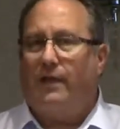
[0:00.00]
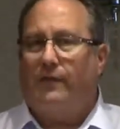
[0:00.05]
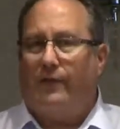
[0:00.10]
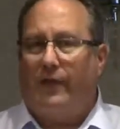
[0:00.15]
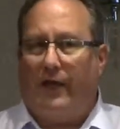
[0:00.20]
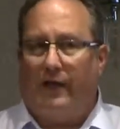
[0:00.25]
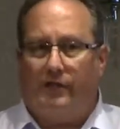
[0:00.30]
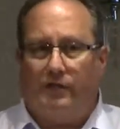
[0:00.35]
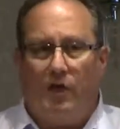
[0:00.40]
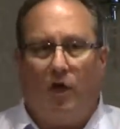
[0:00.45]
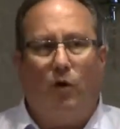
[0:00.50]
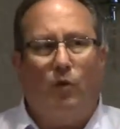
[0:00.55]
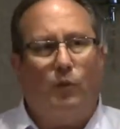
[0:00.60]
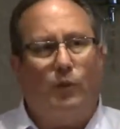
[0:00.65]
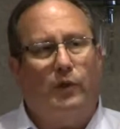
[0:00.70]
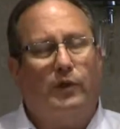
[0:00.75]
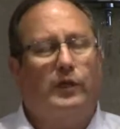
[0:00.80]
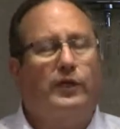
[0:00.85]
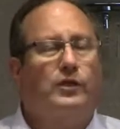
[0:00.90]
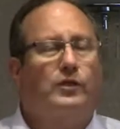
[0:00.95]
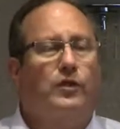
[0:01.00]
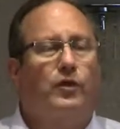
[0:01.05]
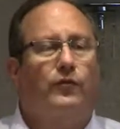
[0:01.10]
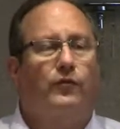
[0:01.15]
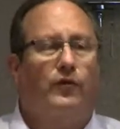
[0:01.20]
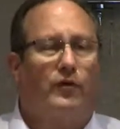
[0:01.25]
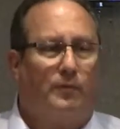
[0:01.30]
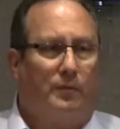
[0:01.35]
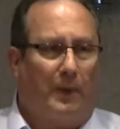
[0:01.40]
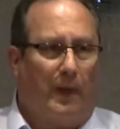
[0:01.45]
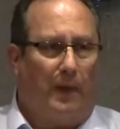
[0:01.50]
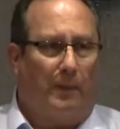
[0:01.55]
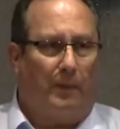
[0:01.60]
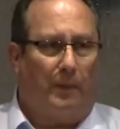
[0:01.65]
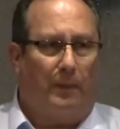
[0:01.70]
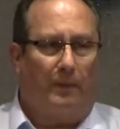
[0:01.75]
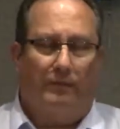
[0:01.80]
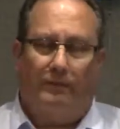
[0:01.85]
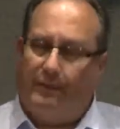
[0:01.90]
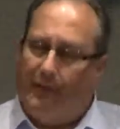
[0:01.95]
They don't really do for
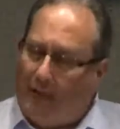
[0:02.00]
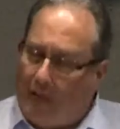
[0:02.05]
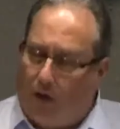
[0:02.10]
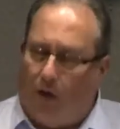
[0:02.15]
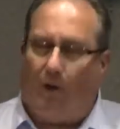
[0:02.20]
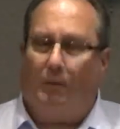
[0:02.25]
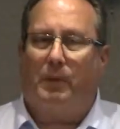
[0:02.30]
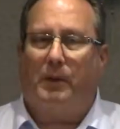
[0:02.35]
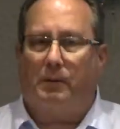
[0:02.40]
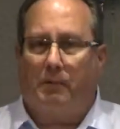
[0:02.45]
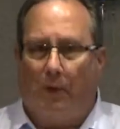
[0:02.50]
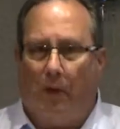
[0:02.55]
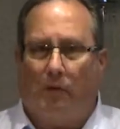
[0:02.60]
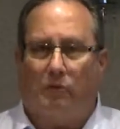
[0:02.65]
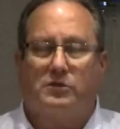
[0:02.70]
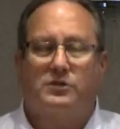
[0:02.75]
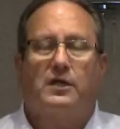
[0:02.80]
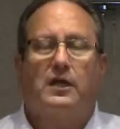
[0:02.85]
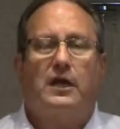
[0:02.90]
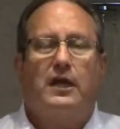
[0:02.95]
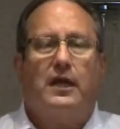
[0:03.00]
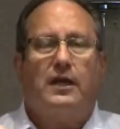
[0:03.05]
people, not all, but most.